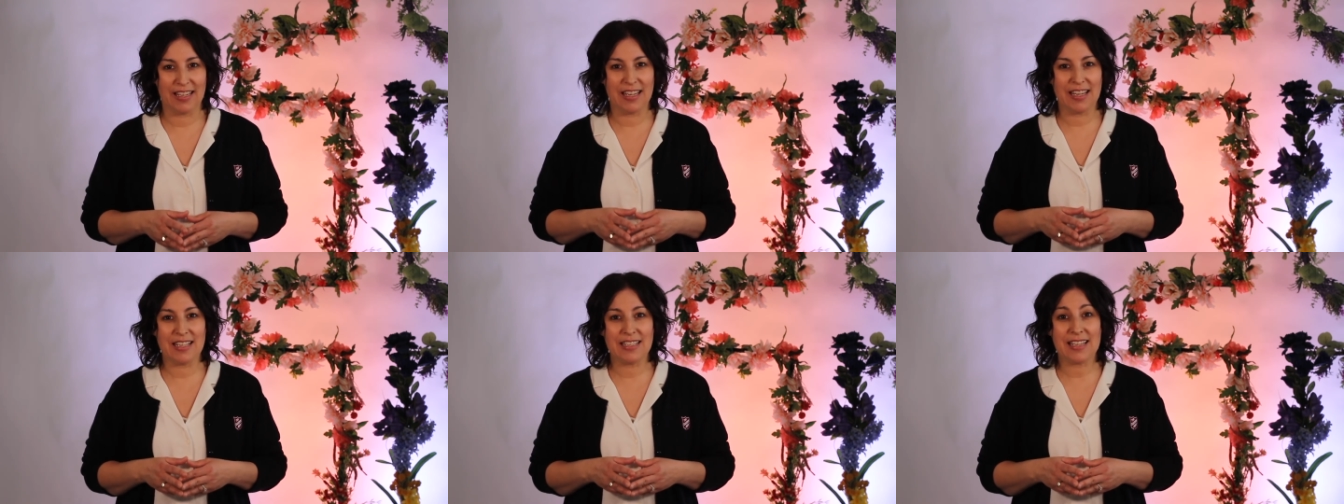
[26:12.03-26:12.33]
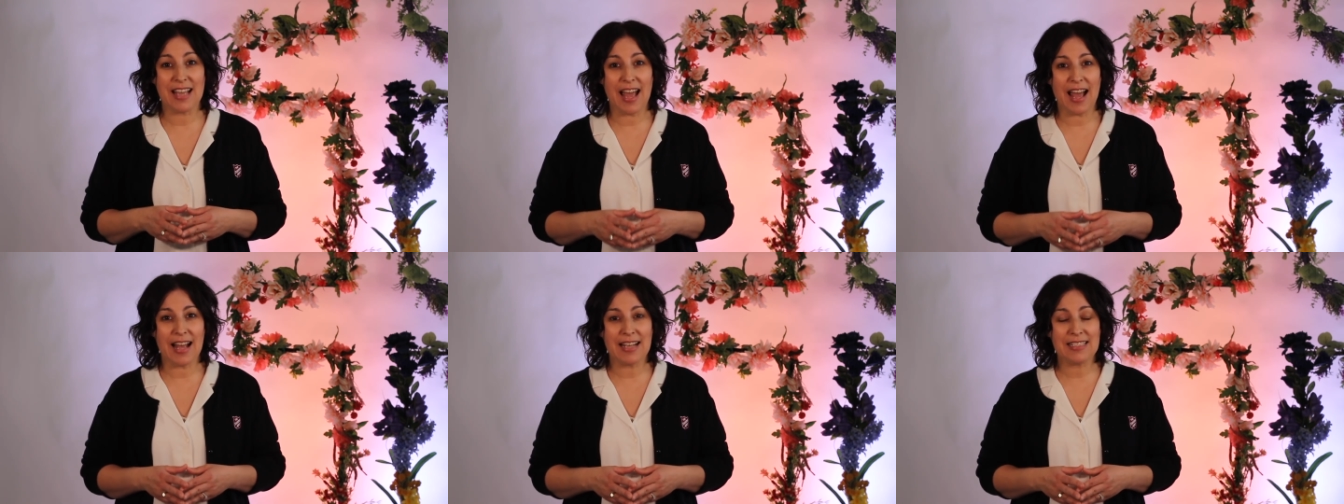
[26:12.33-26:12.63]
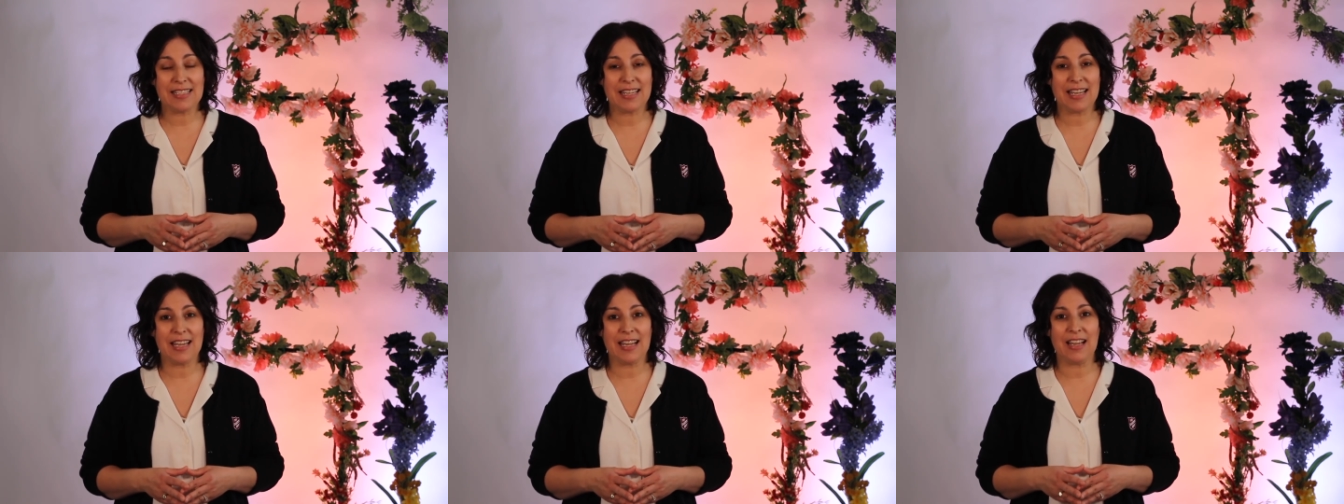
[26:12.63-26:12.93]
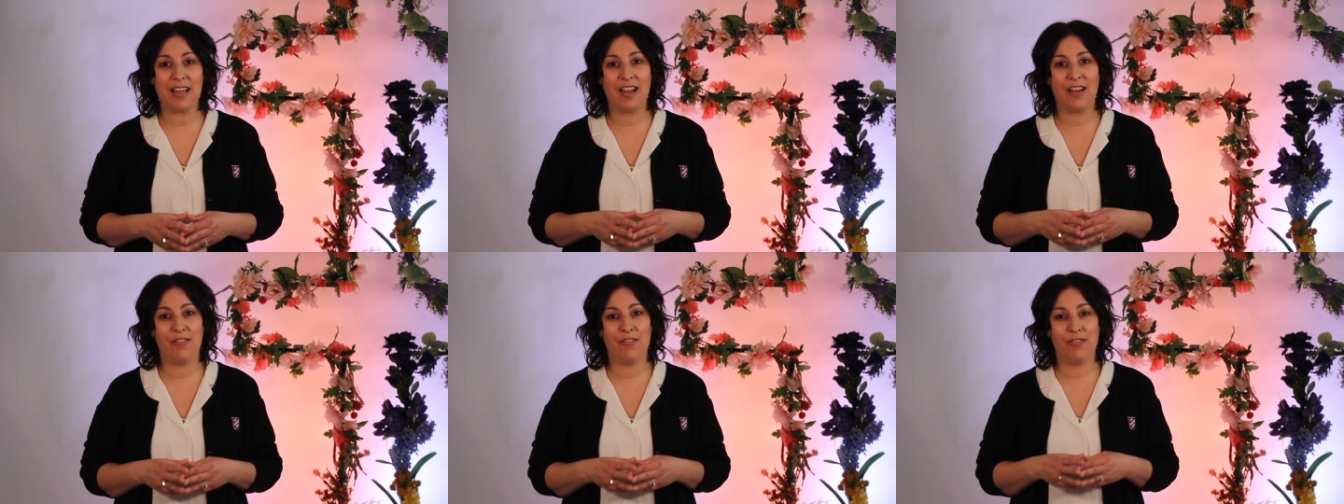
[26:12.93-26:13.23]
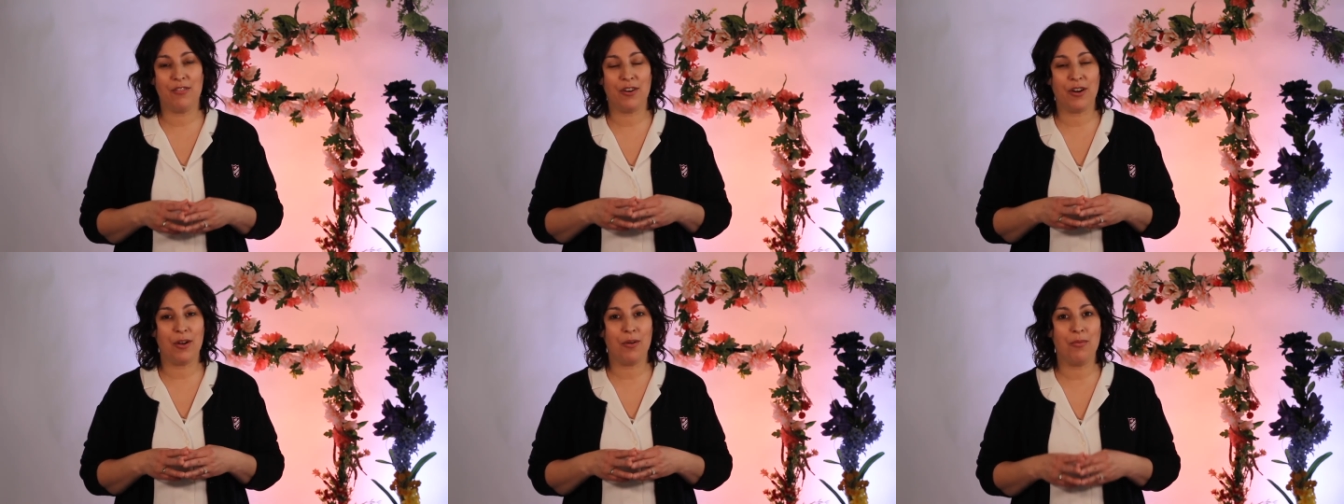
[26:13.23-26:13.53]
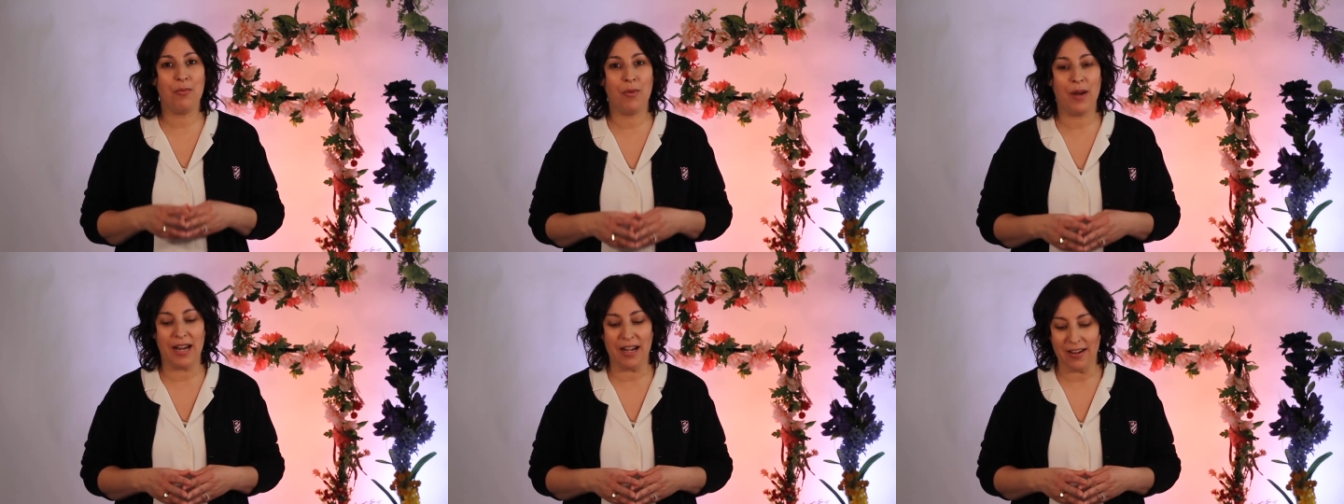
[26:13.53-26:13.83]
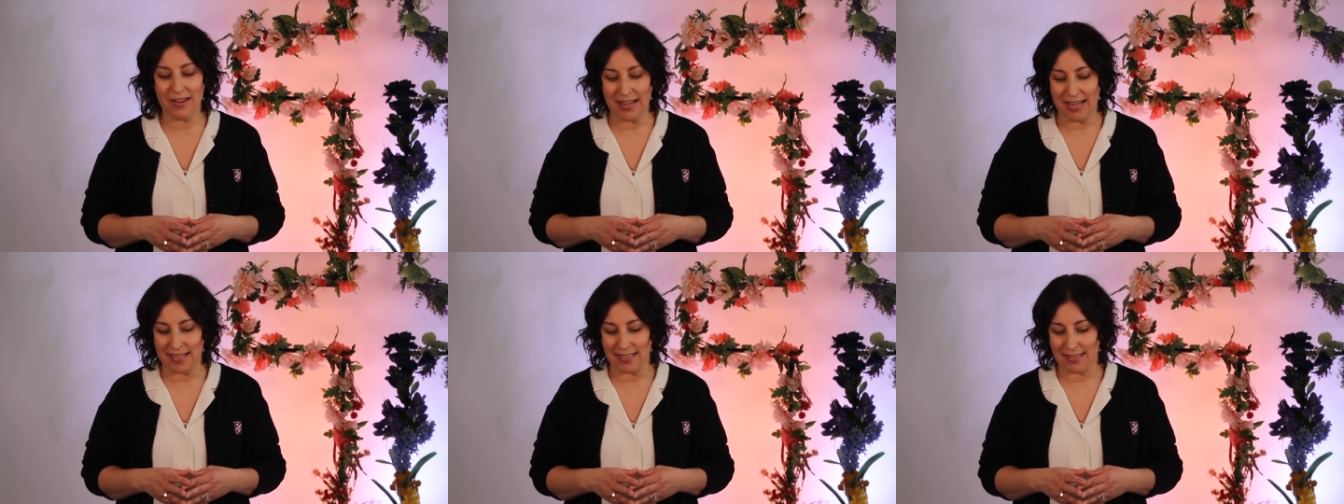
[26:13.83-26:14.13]
He is asking for
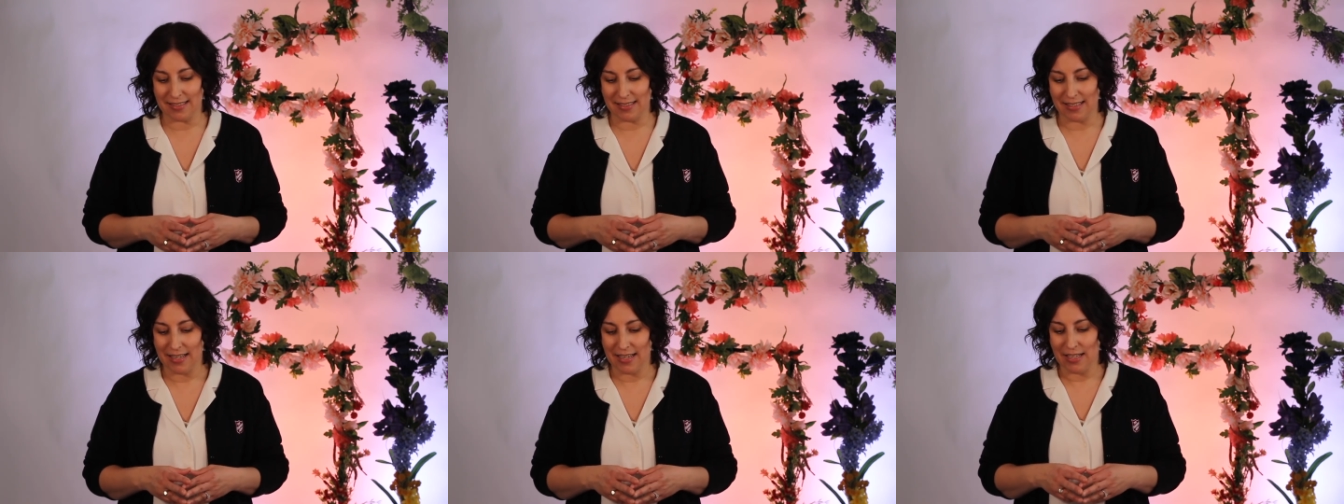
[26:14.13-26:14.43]
awareness